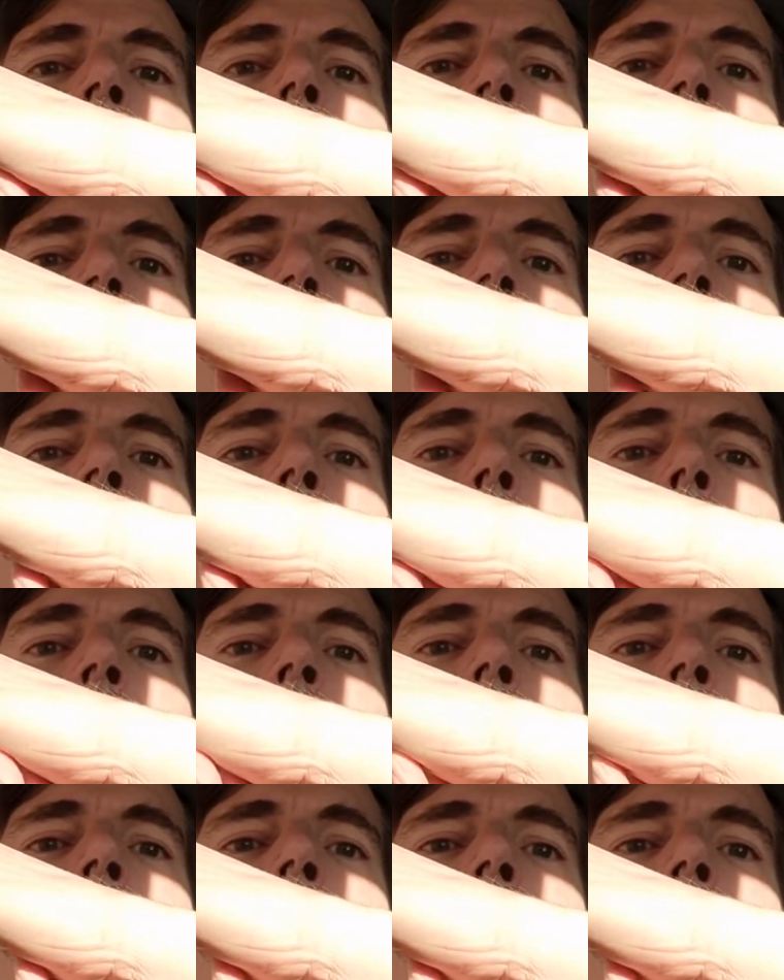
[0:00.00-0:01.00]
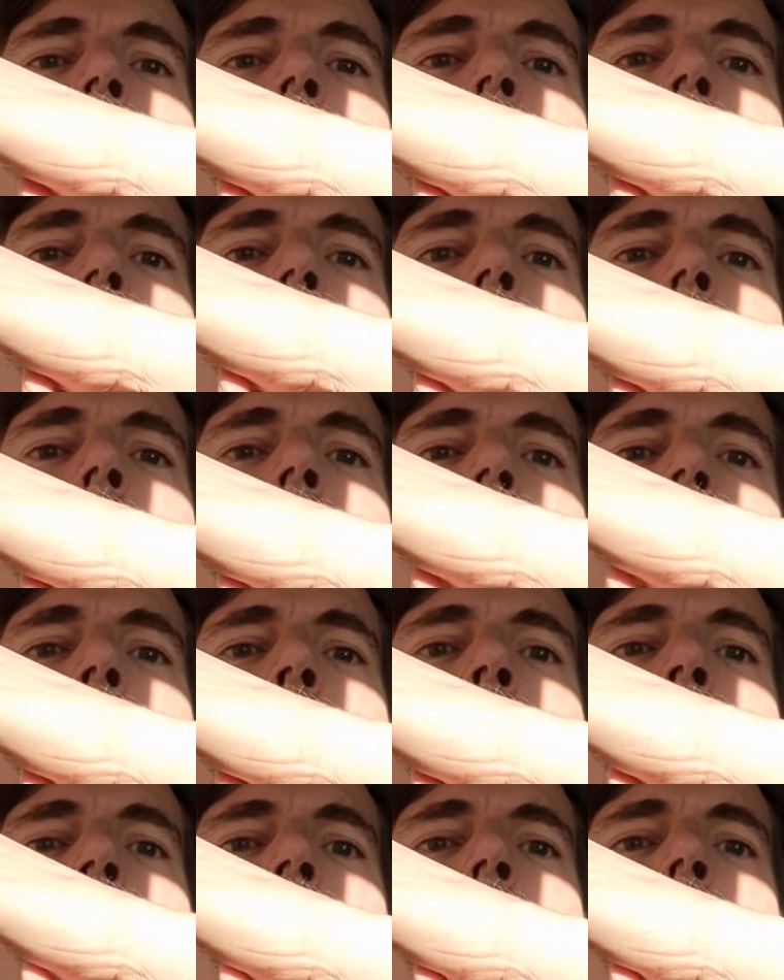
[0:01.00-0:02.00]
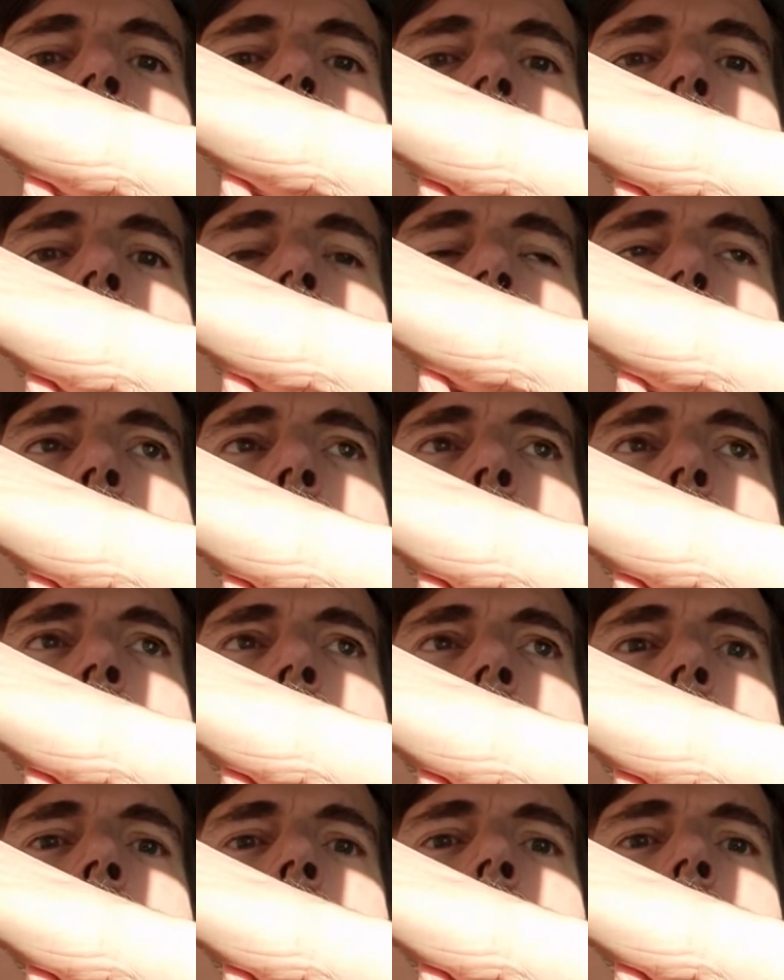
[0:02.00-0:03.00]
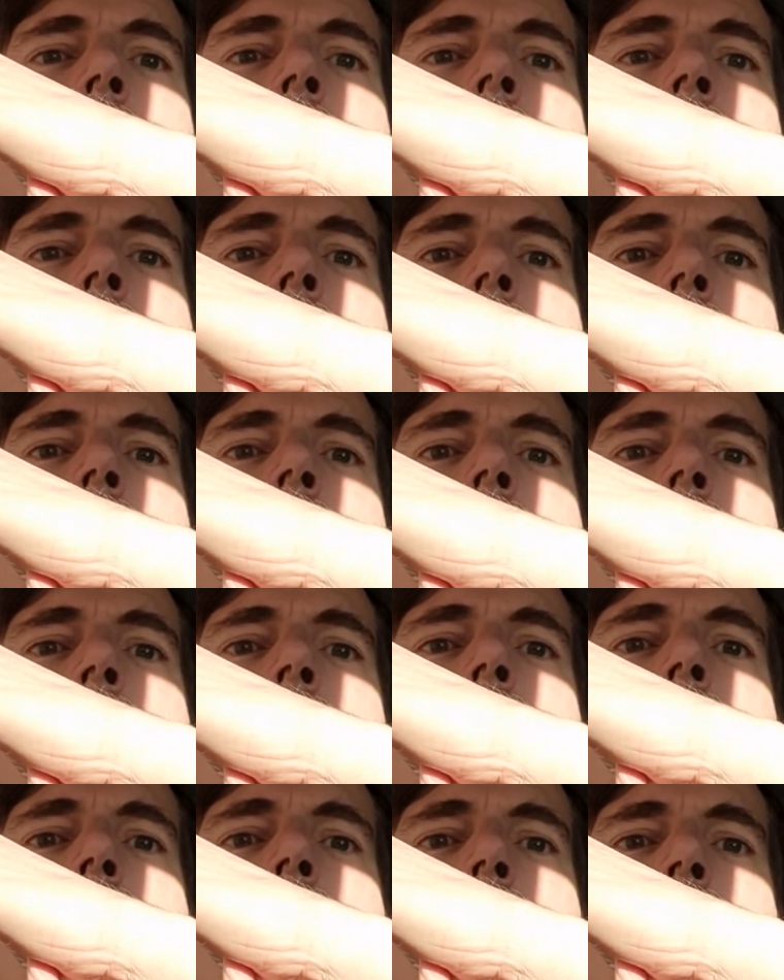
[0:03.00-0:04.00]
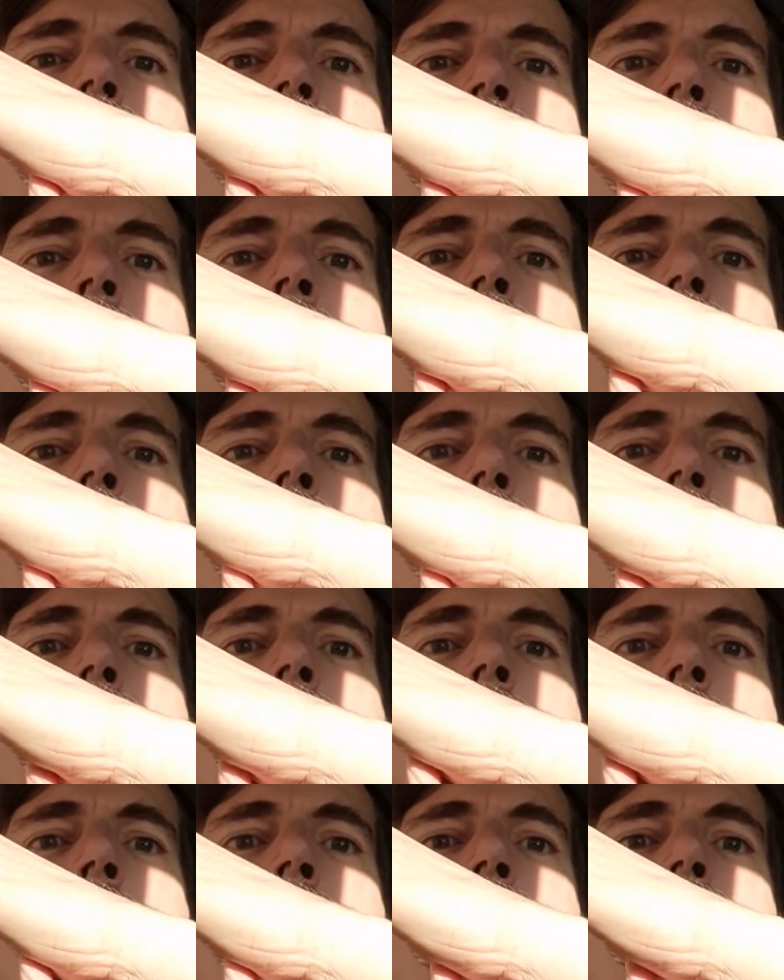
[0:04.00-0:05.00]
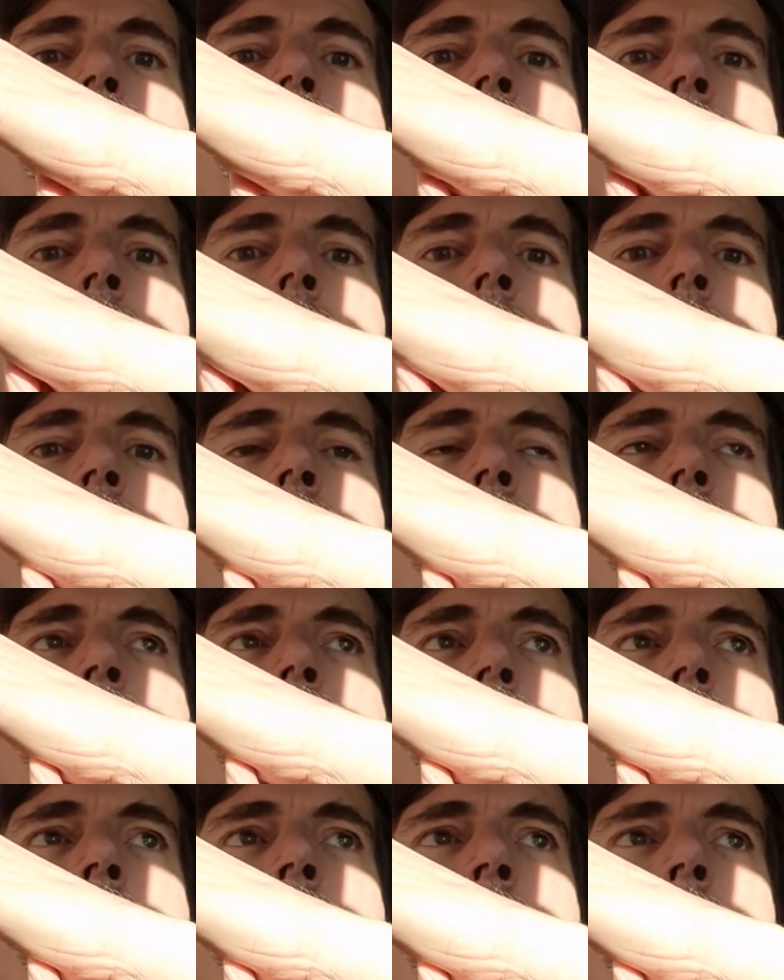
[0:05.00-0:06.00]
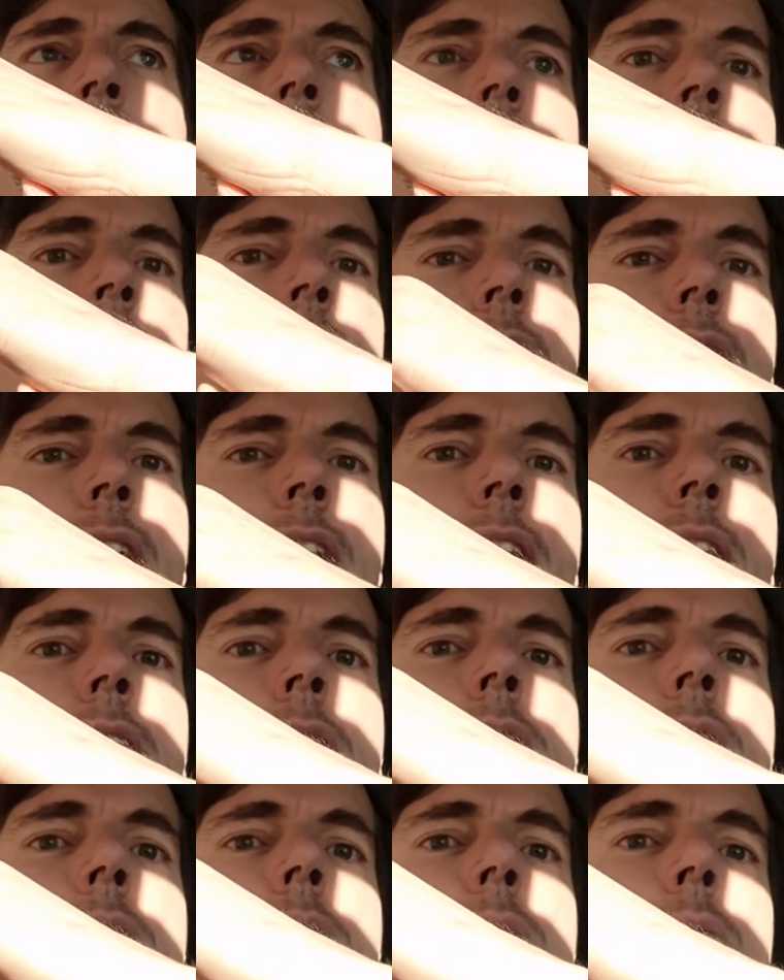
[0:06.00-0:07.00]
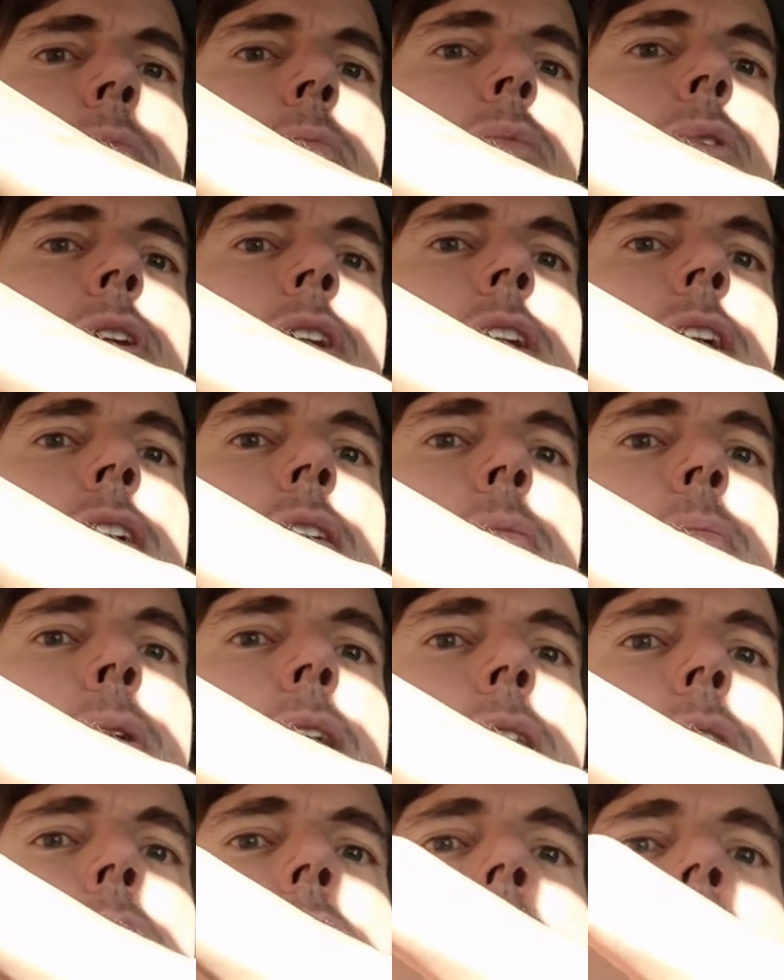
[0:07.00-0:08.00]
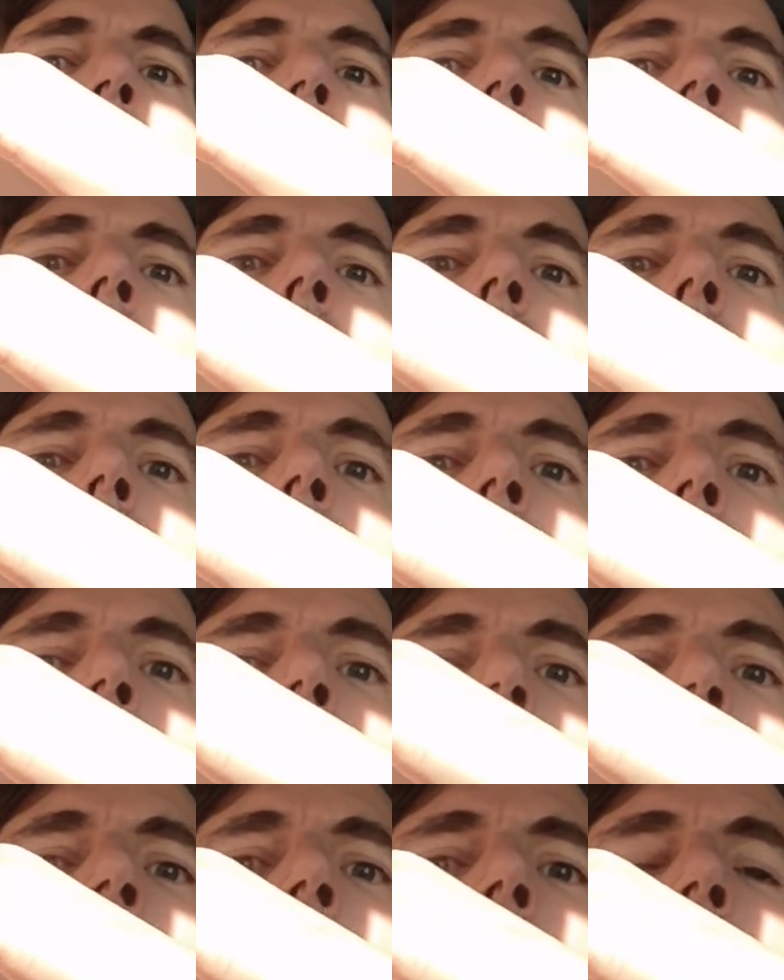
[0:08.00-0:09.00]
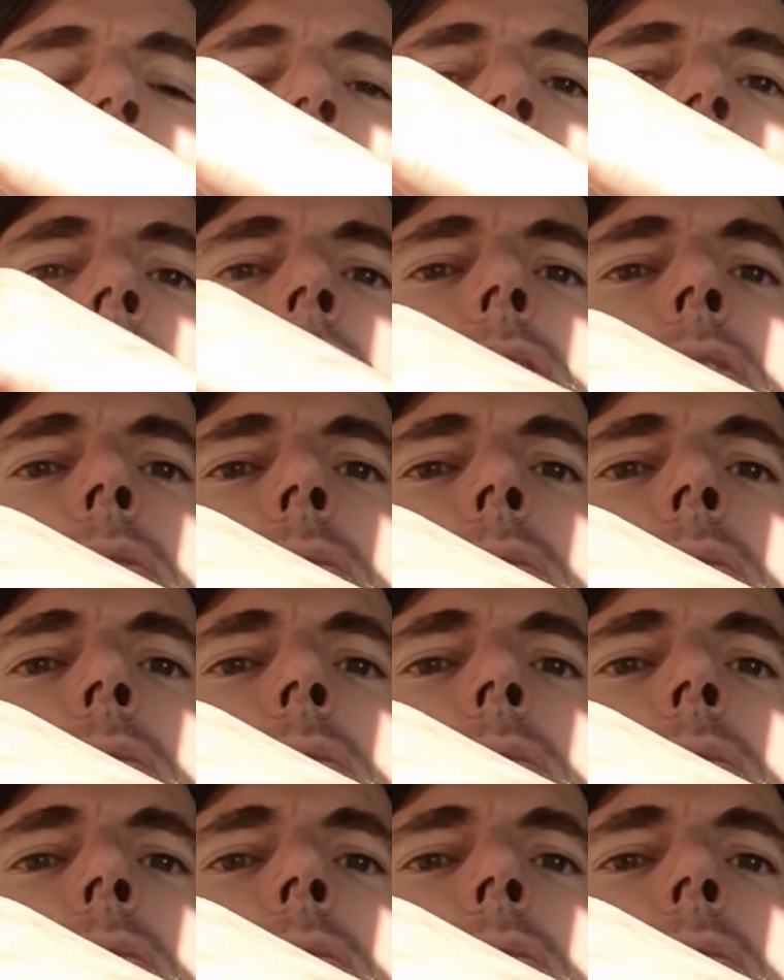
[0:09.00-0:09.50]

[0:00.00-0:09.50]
the Mazda MX-5, there's more traction on the back tires, and those are the tires that are, putting down the power. Whereas with the Swift Sport, you